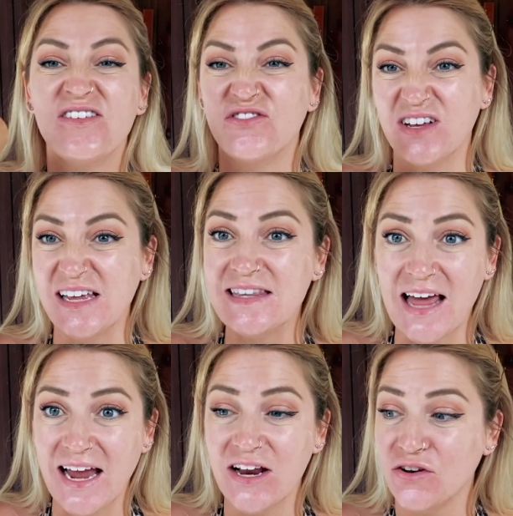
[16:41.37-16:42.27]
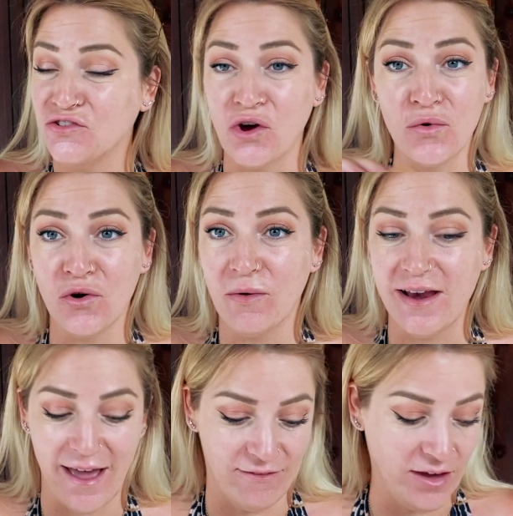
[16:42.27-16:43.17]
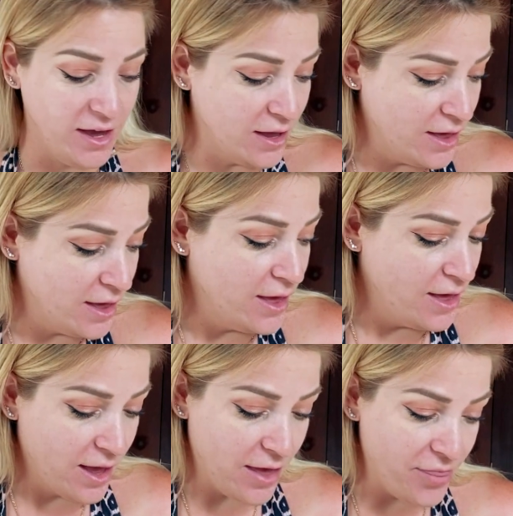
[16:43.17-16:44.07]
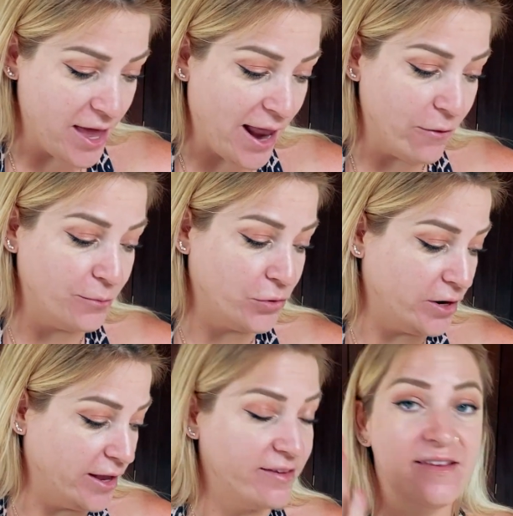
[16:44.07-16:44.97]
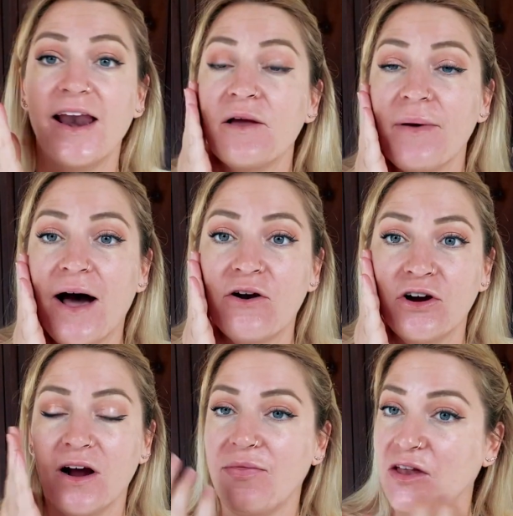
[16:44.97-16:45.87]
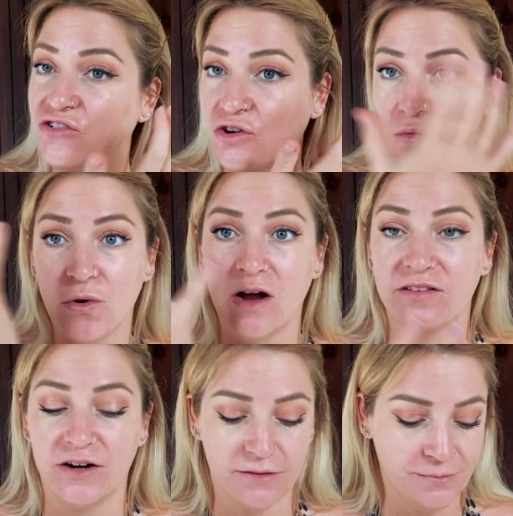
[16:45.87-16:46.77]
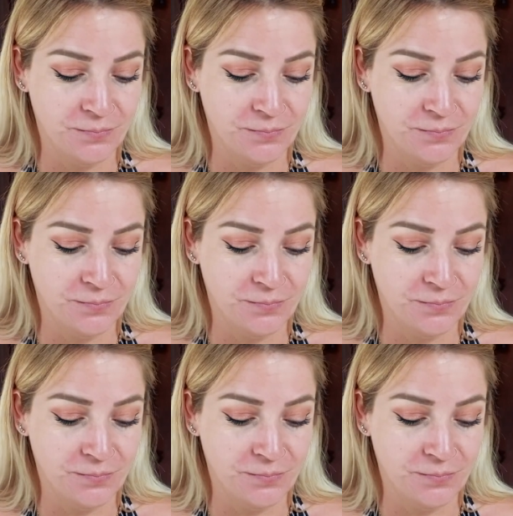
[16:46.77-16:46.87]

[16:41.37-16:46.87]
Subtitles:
really light, don't go in heavy. And then I would put a setting powder and then do bronzer.